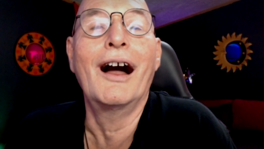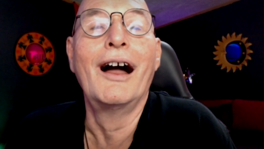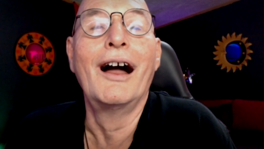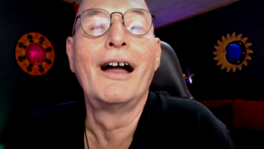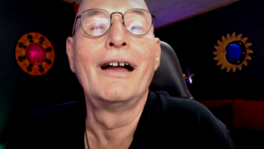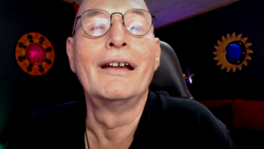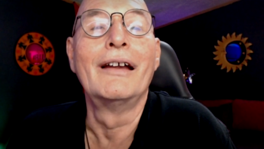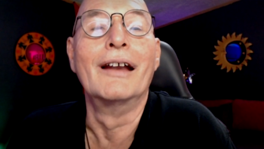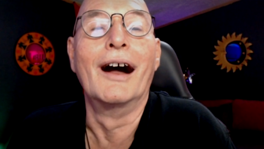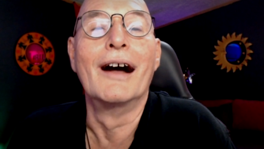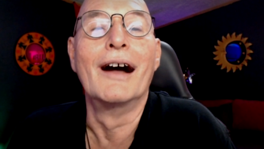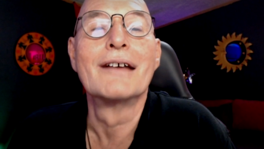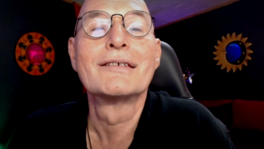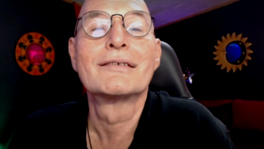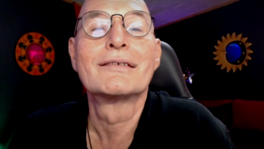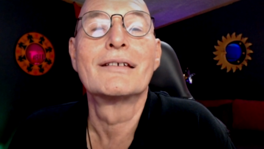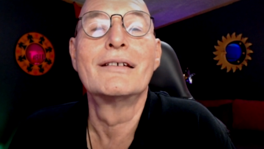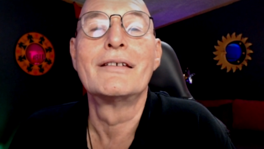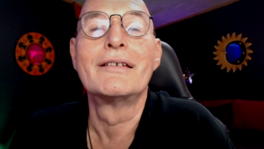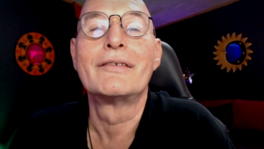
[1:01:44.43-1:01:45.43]
and
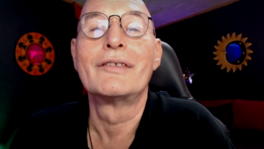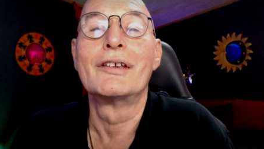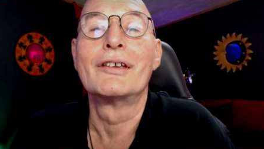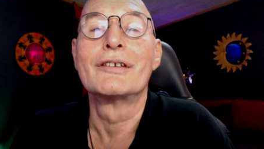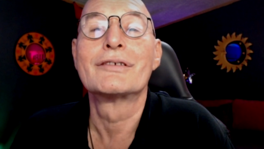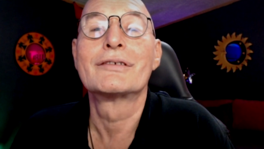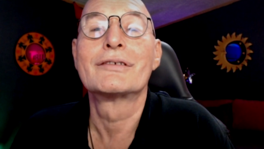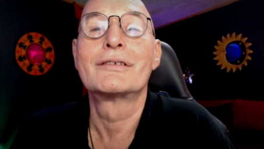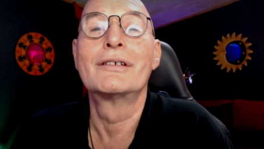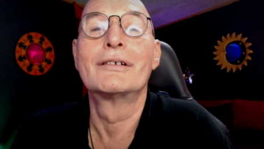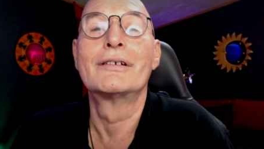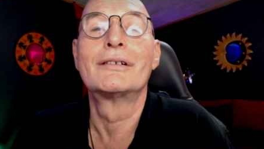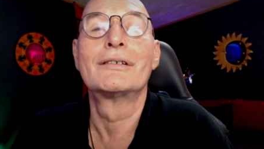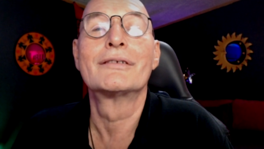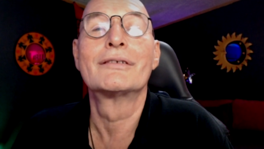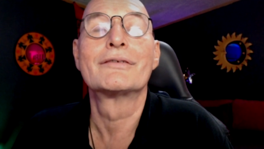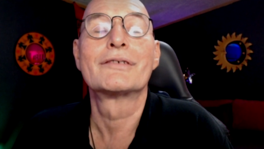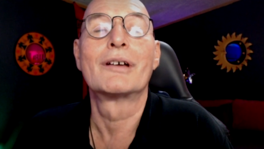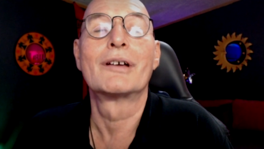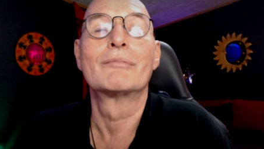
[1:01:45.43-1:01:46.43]
asked if there's
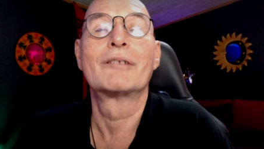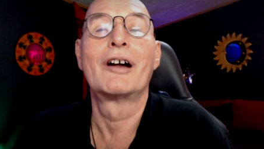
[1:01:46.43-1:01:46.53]
still some